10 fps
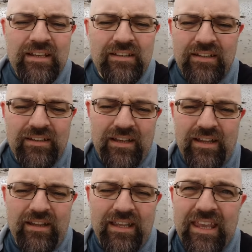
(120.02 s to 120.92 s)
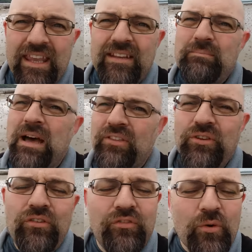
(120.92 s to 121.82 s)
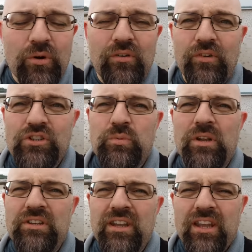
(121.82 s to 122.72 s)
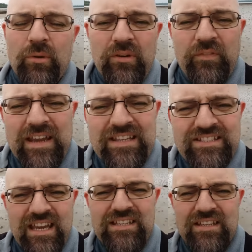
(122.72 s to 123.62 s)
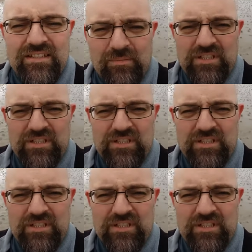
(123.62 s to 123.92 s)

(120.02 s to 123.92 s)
And again, Matthew 4 verse 1, we find Jesus